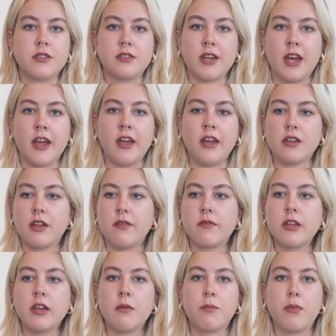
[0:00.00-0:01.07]
stay
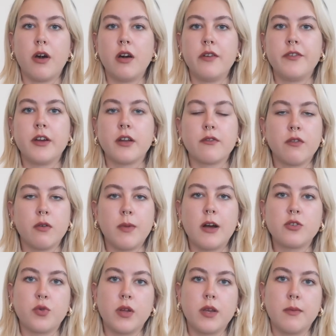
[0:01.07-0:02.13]
lovely and perfect for
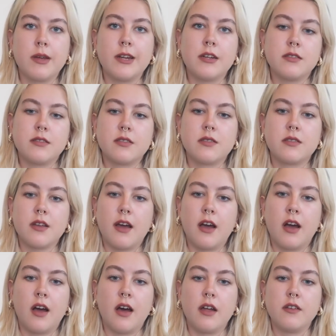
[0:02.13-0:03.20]
about 20 minutes
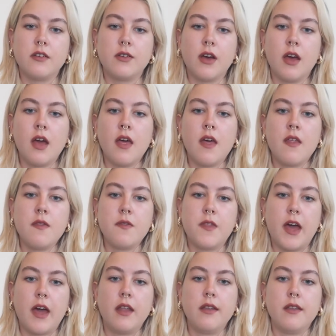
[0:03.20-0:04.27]
and
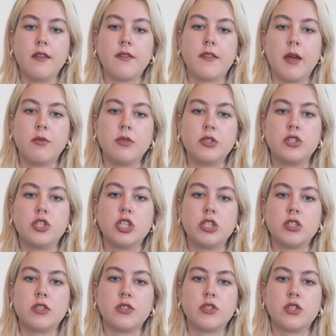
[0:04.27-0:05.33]
then they would
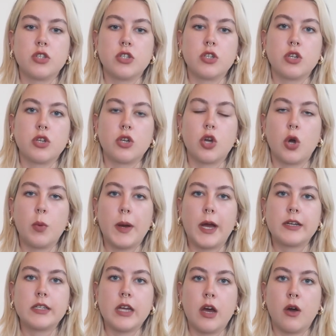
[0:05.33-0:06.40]
just go
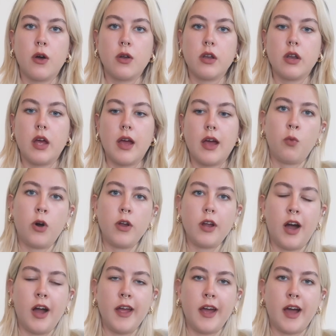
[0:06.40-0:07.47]
back down. What
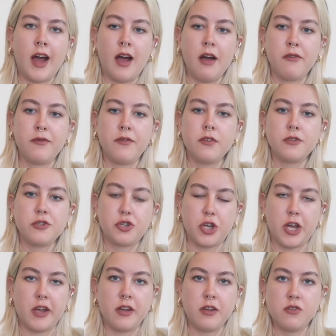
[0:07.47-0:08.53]
I have
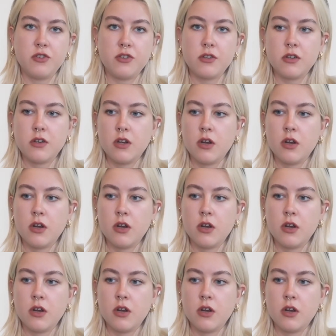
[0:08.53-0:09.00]
changed